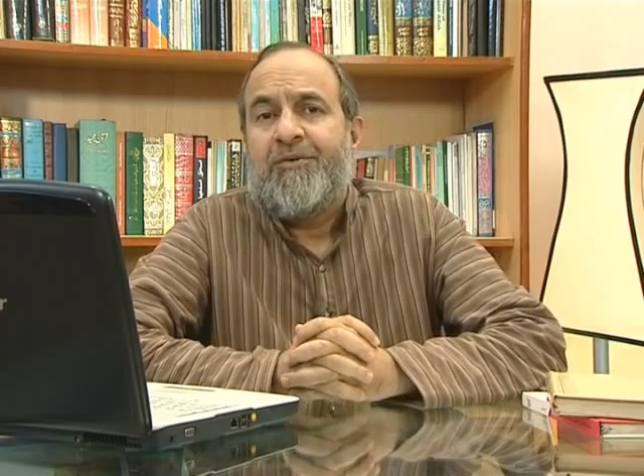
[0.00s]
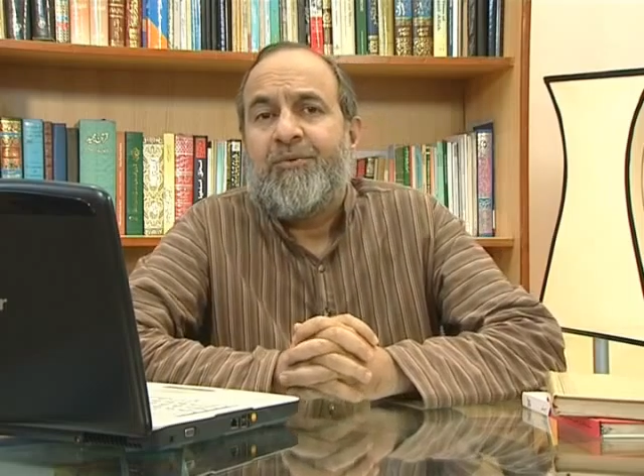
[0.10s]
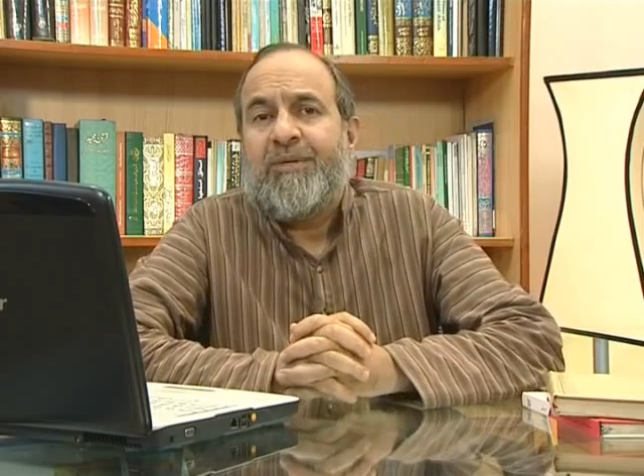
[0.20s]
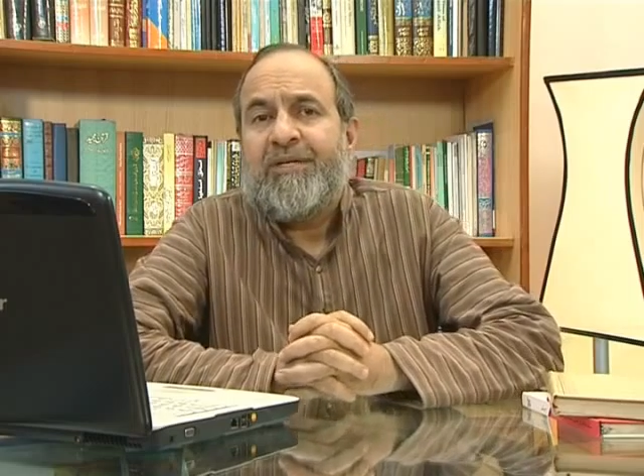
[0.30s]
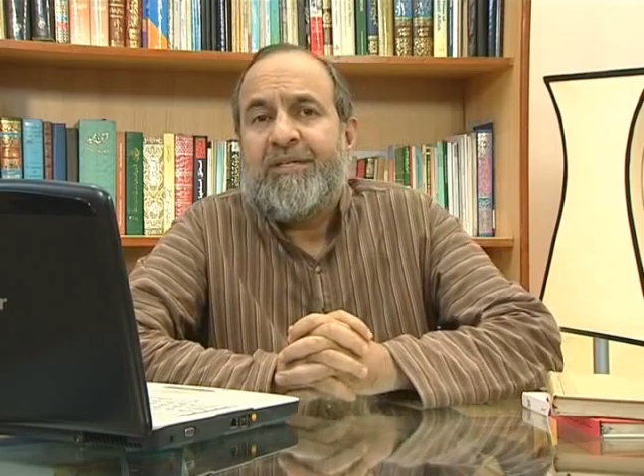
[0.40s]

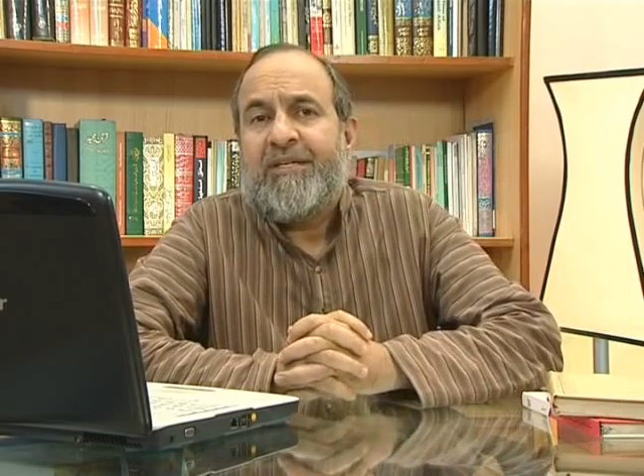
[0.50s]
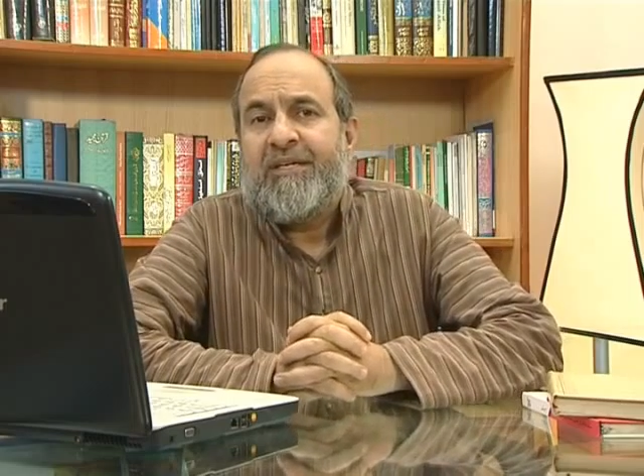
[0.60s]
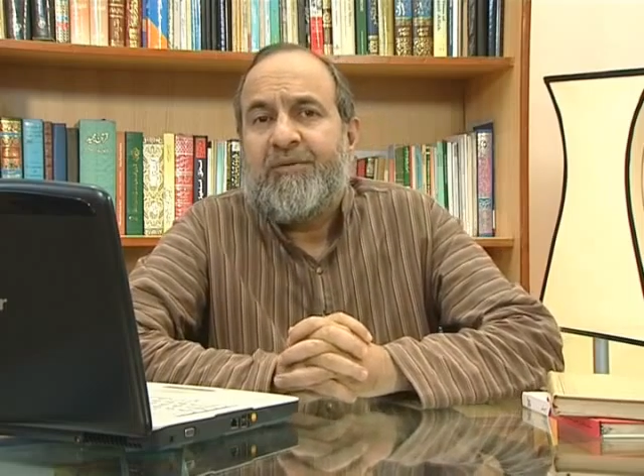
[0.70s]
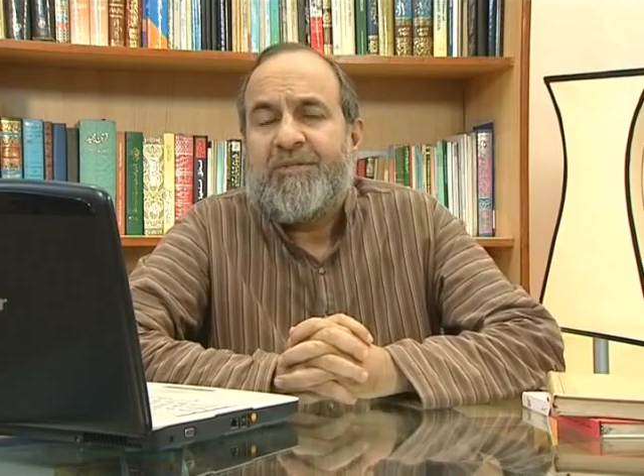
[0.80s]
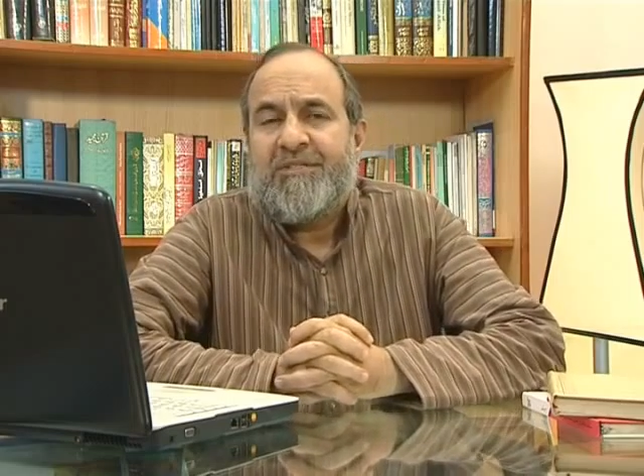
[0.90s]
we are
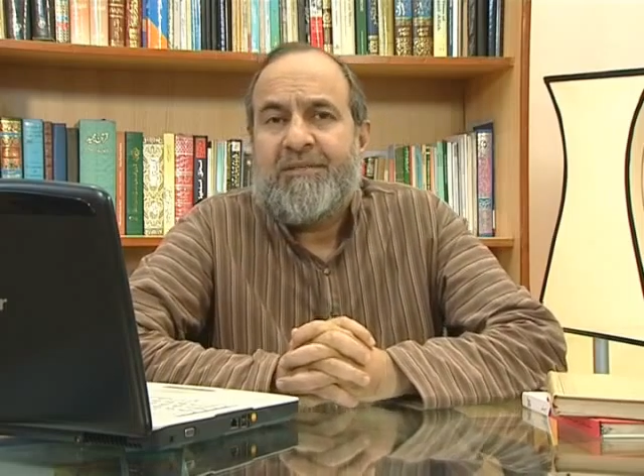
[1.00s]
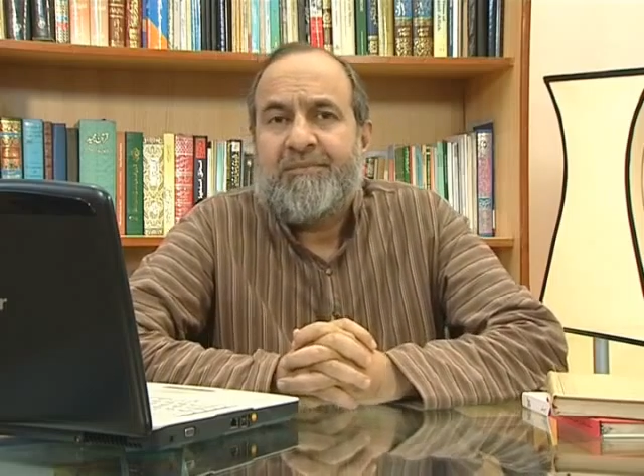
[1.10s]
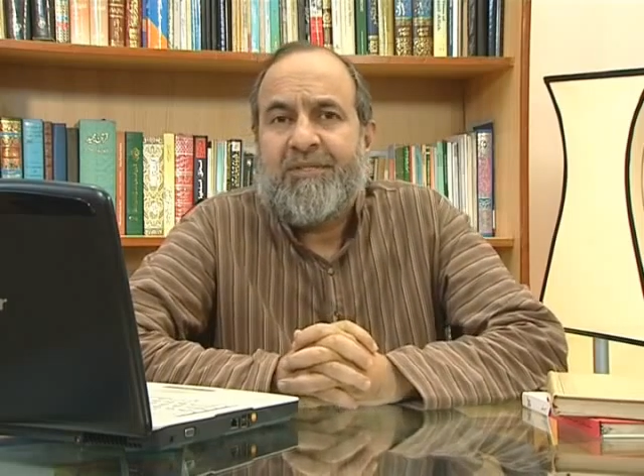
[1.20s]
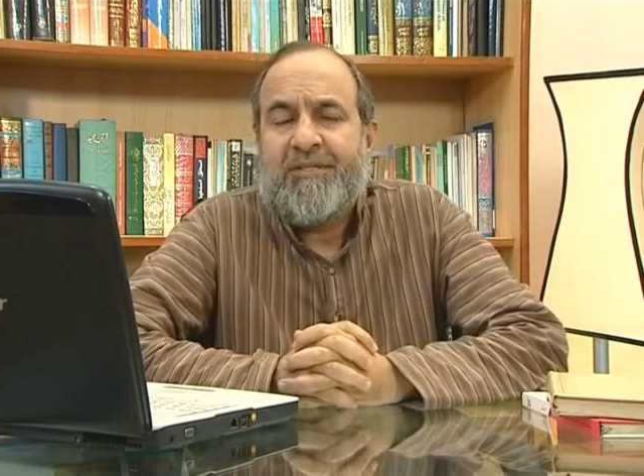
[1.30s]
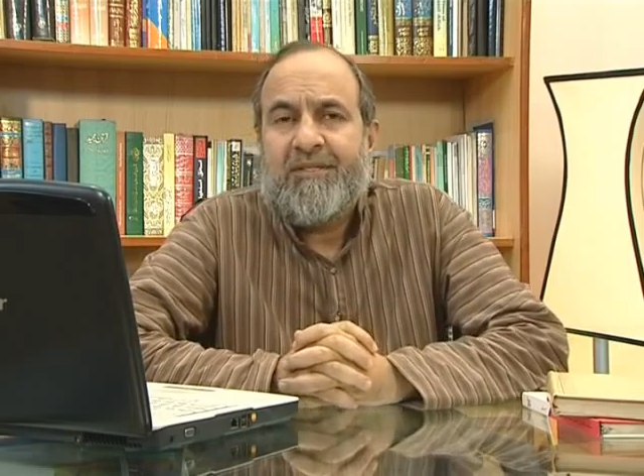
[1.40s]
dealing with
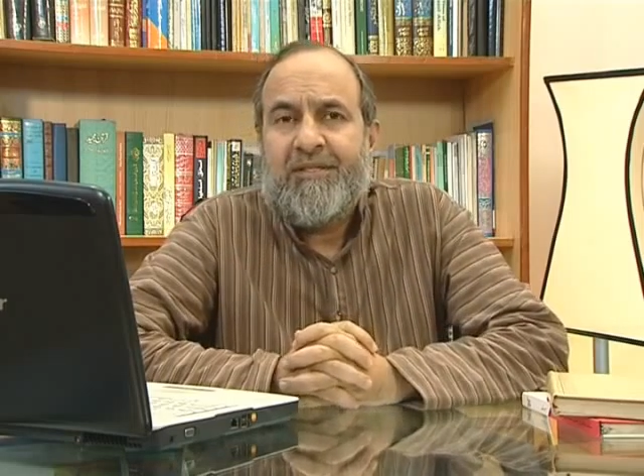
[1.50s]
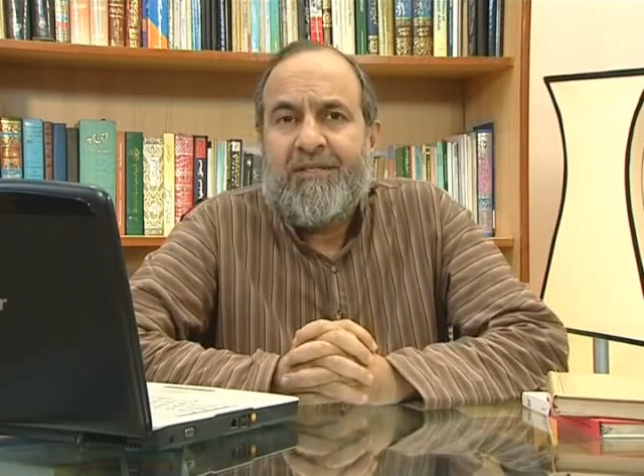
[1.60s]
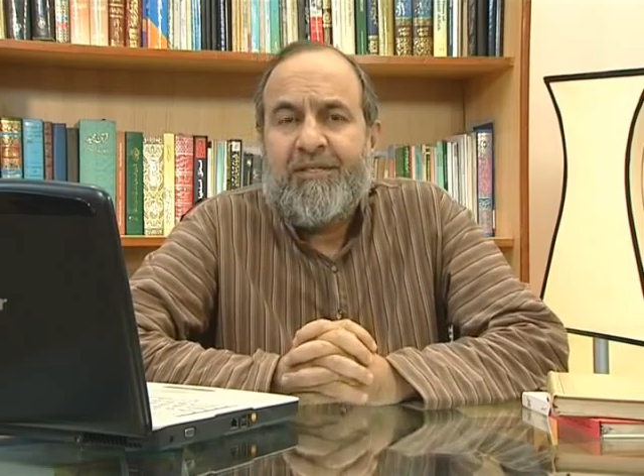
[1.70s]
something